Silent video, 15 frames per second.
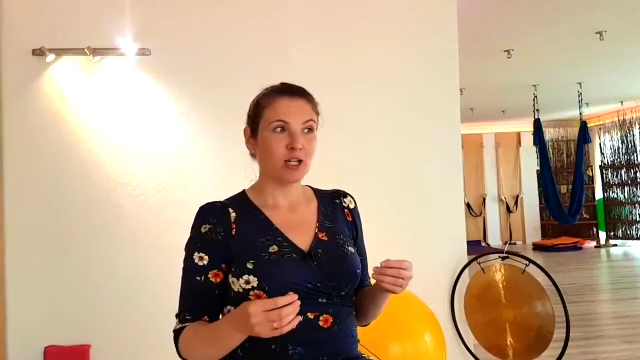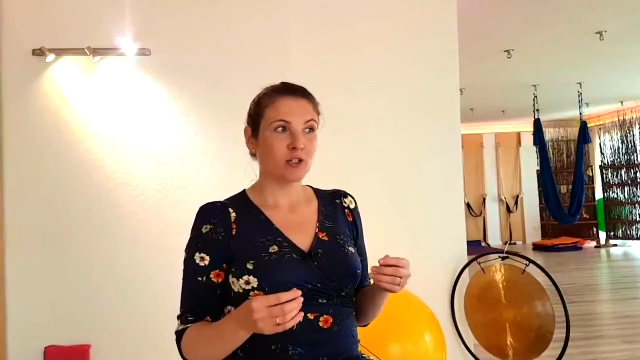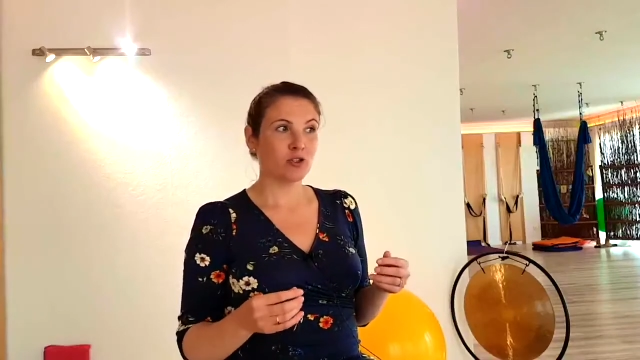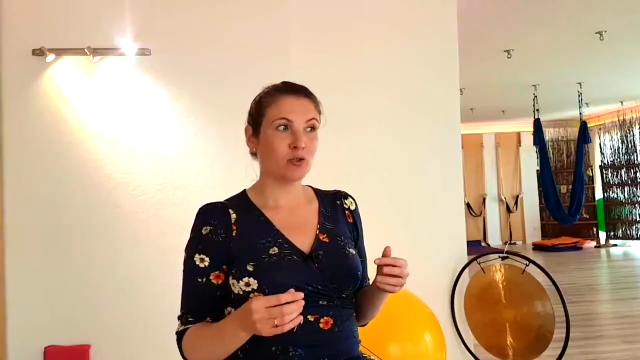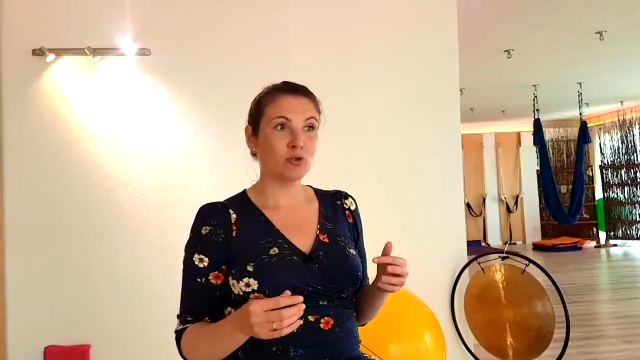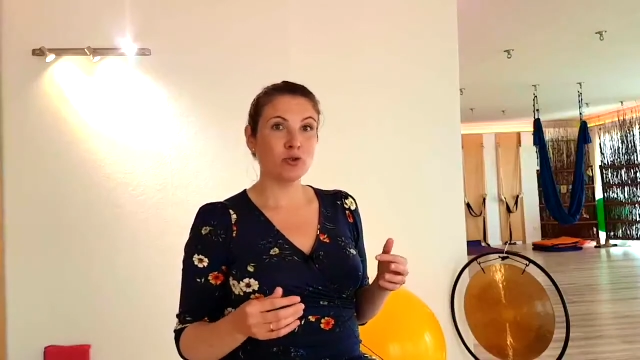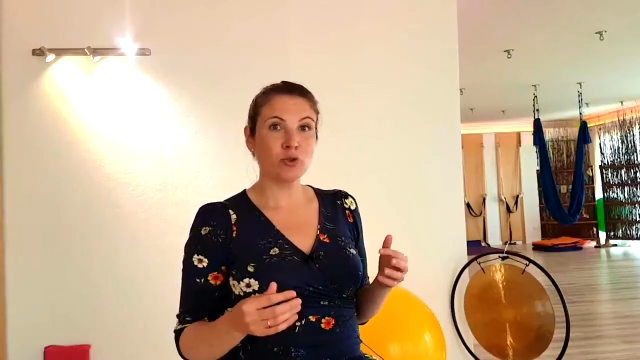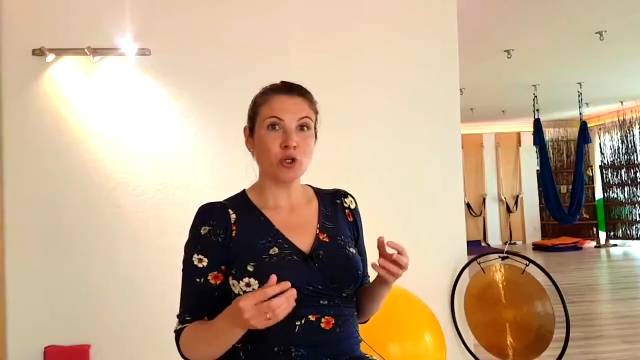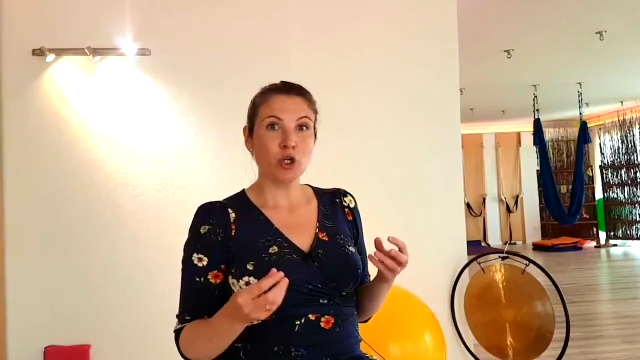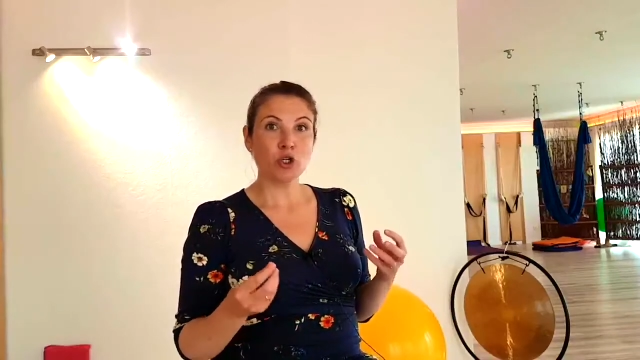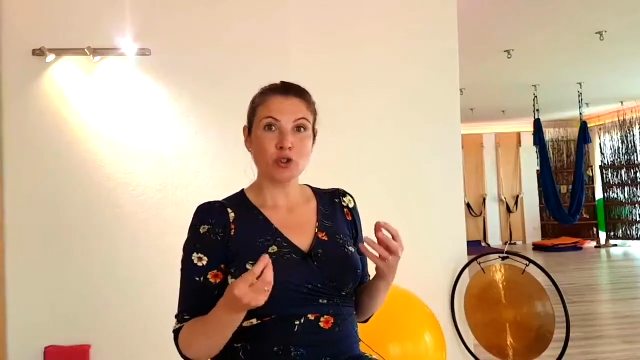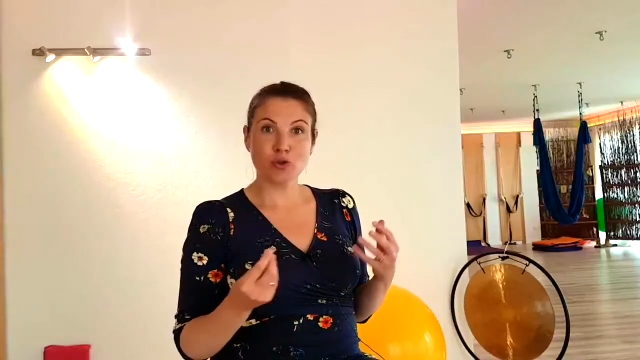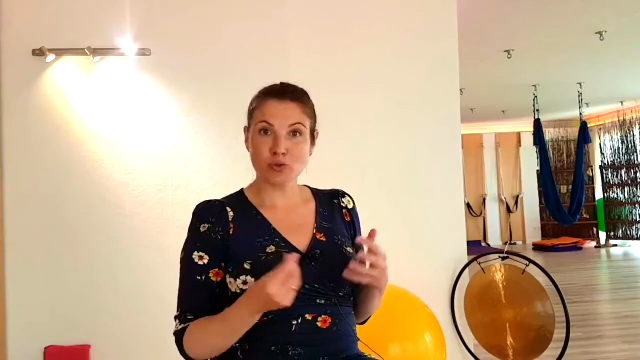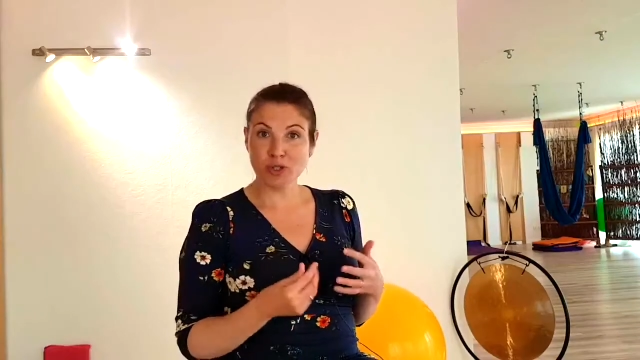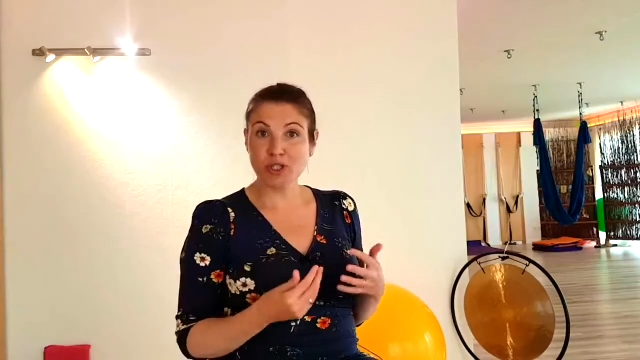to
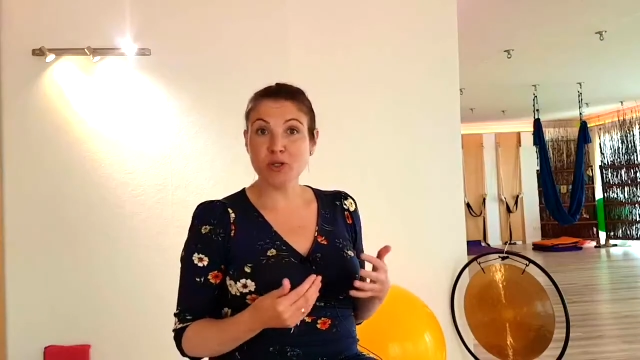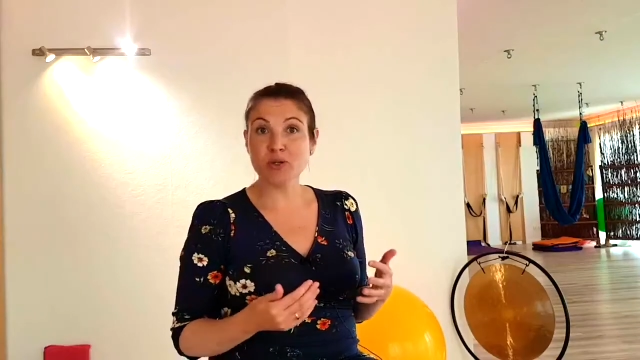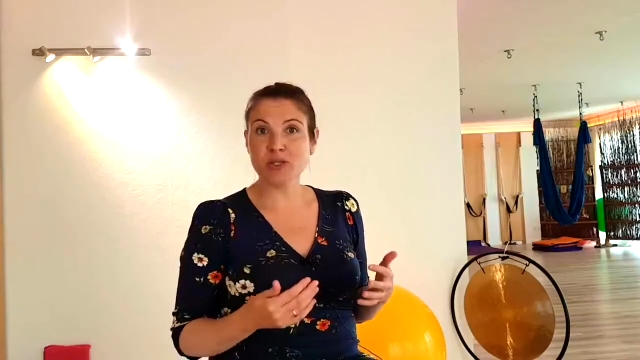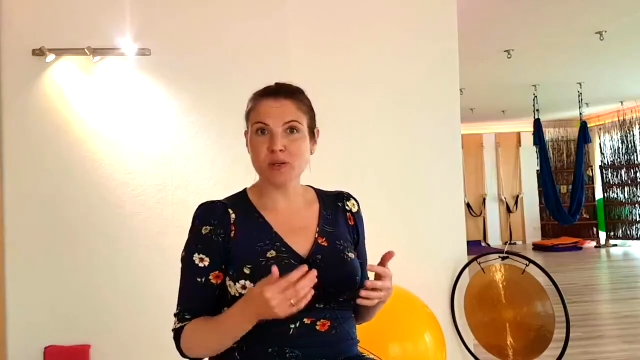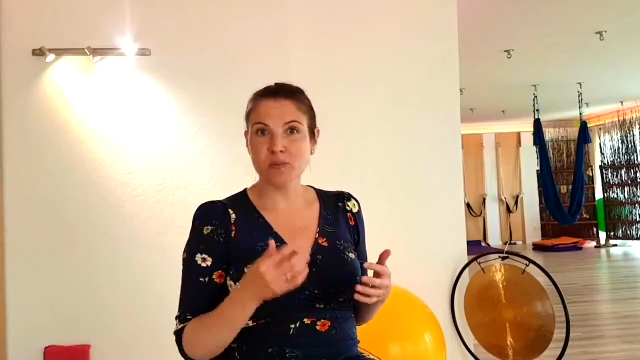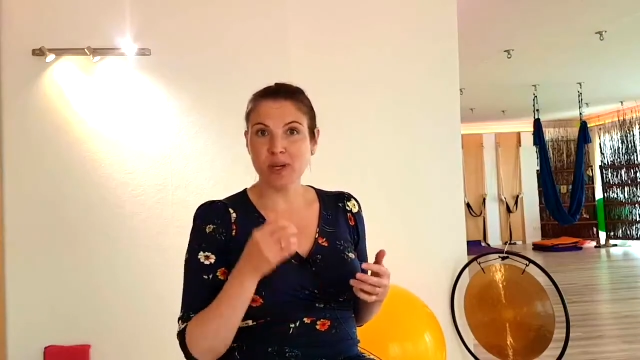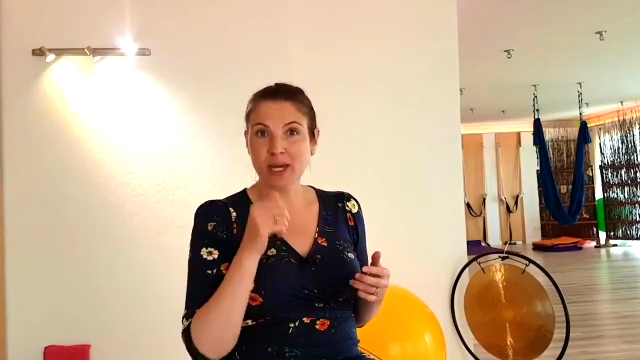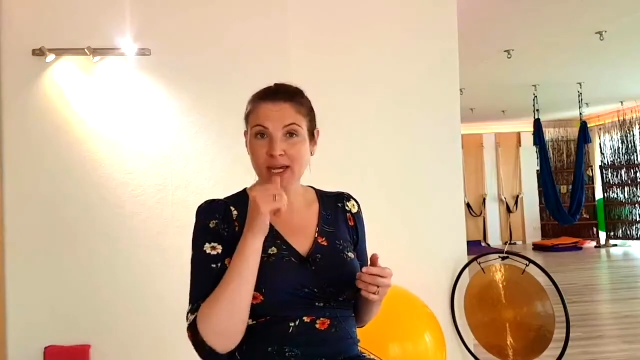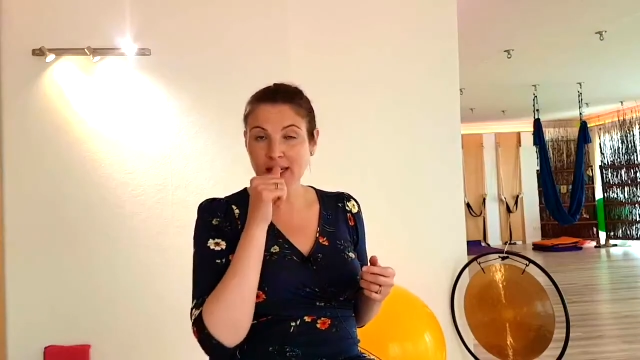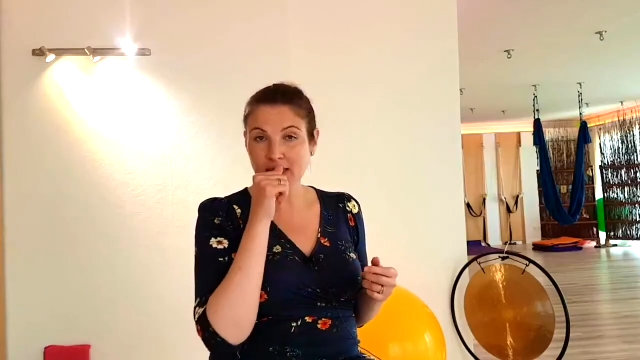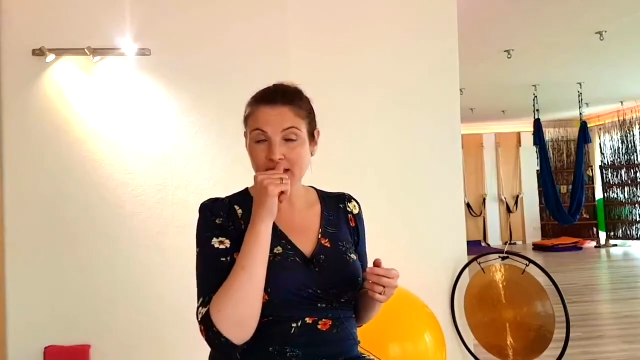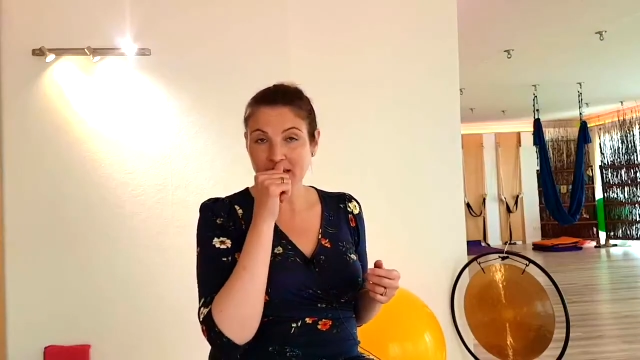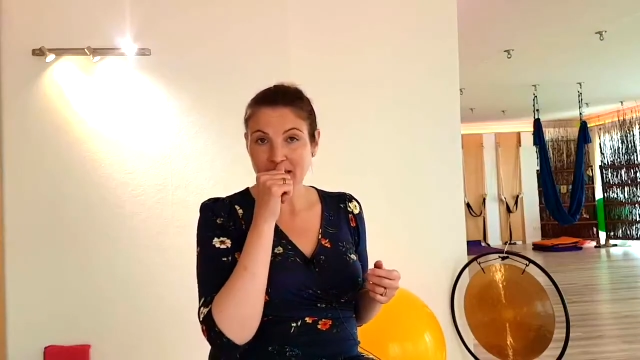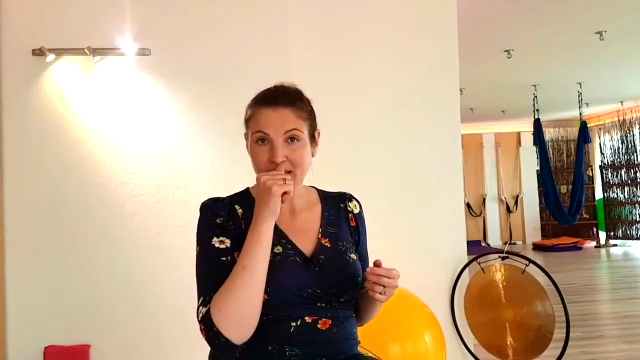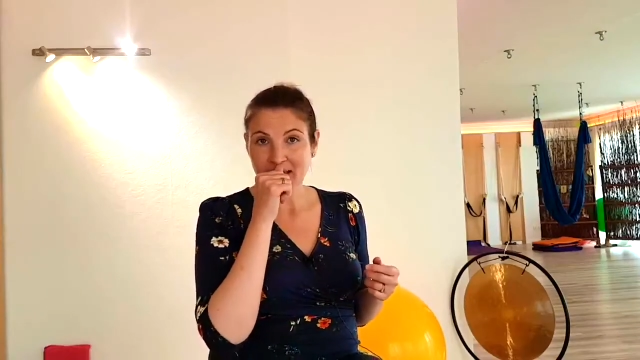reduce the
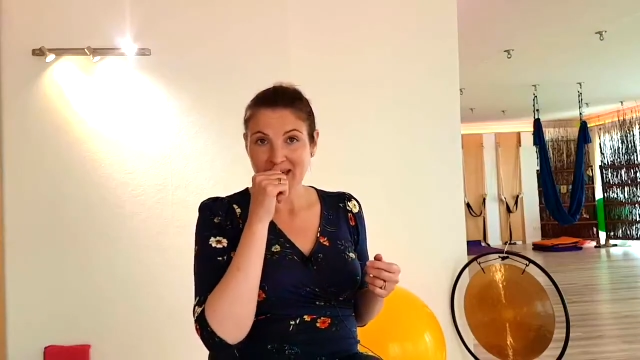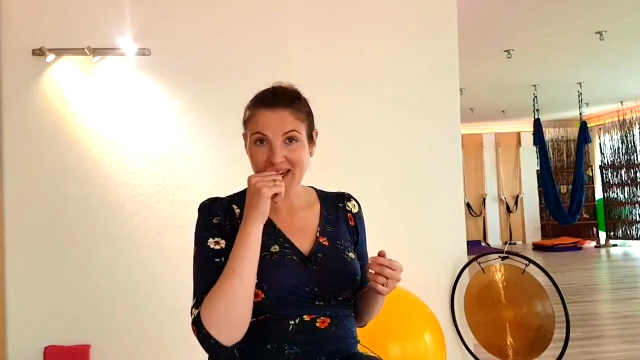pain